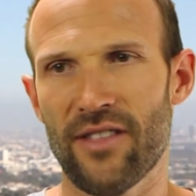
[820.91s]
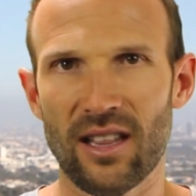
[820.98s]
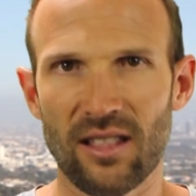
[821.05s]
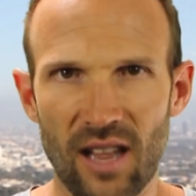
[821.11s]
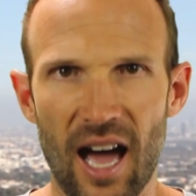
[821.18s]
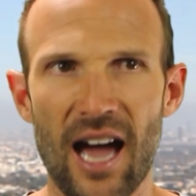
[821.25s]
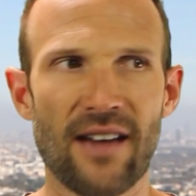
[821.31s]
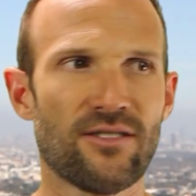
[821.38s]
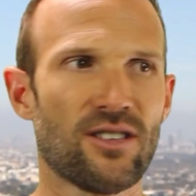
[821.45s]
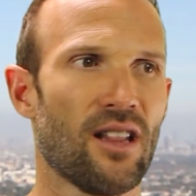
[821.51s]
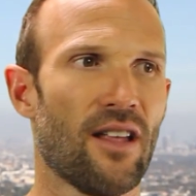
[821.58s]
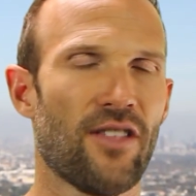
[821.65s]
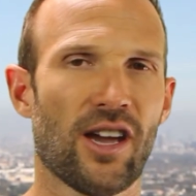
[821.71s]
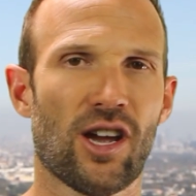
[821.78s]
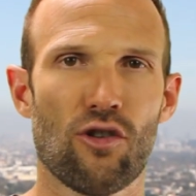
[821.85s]
lives, who
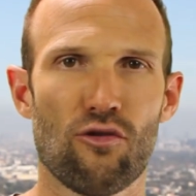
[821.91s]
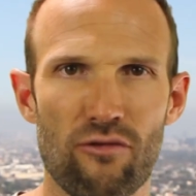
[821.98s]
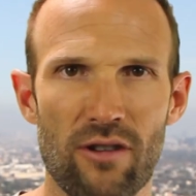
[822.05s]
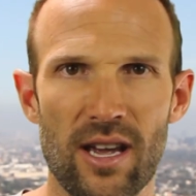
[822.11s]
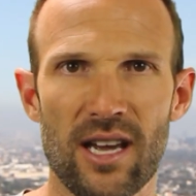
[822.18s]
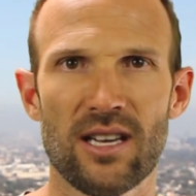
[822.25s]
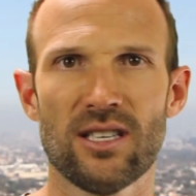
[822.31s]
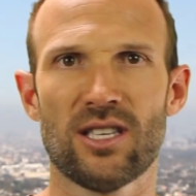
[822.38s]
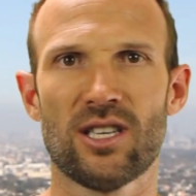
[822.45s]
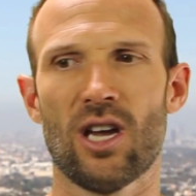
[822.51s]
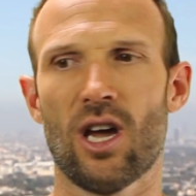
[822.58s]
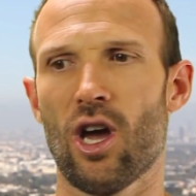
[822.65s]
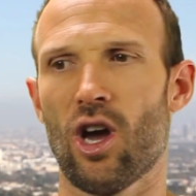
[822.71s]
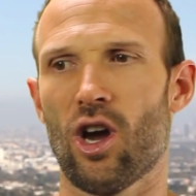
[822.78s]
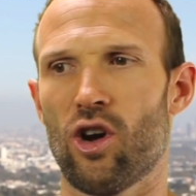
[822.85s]
love their careers,
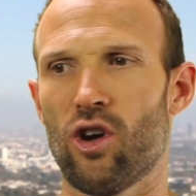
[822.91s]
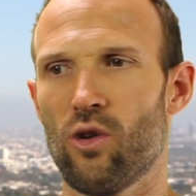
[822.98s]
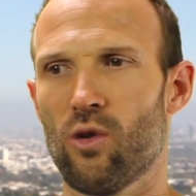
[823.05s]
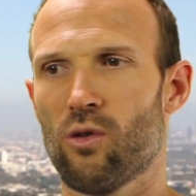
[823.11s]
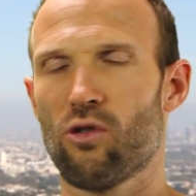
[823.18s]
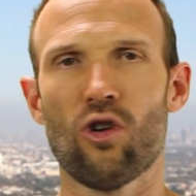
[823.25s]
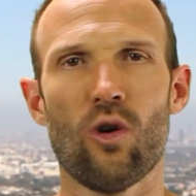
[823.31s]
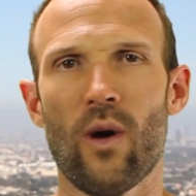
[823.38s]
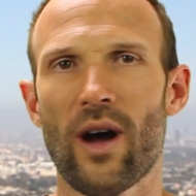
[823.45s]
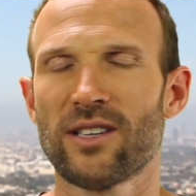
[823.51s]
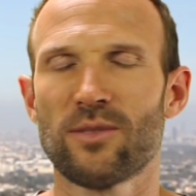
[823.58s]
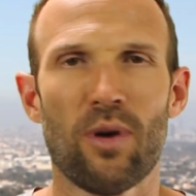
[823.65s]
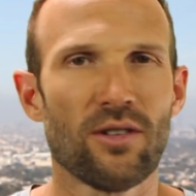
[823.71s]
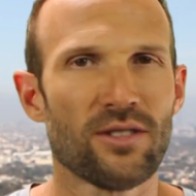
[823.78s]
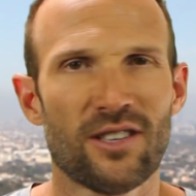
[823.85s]
who are
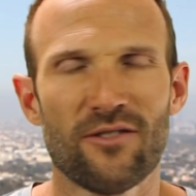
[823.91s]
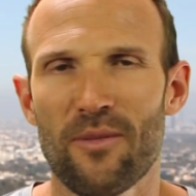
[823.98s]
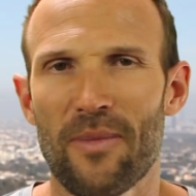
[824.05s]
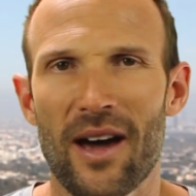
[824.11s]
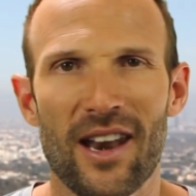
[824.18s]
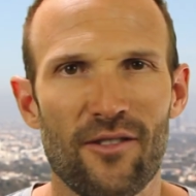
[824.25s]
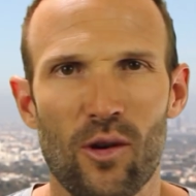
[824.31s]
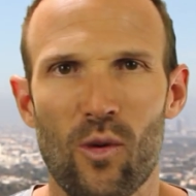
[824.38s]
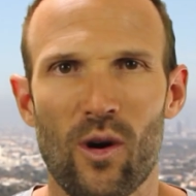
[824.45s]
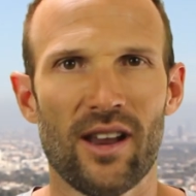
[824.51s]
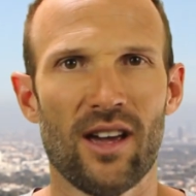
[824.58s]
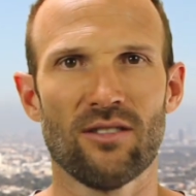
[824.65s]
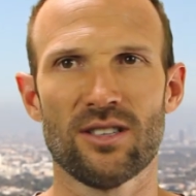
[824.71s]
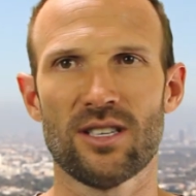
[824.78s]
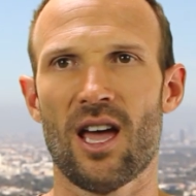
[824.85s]
always positive about everyone
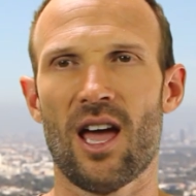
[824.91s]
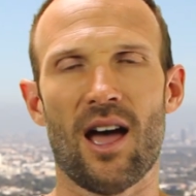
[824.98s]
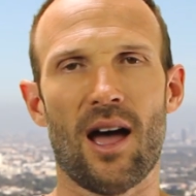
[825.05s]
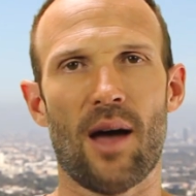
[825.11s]
else.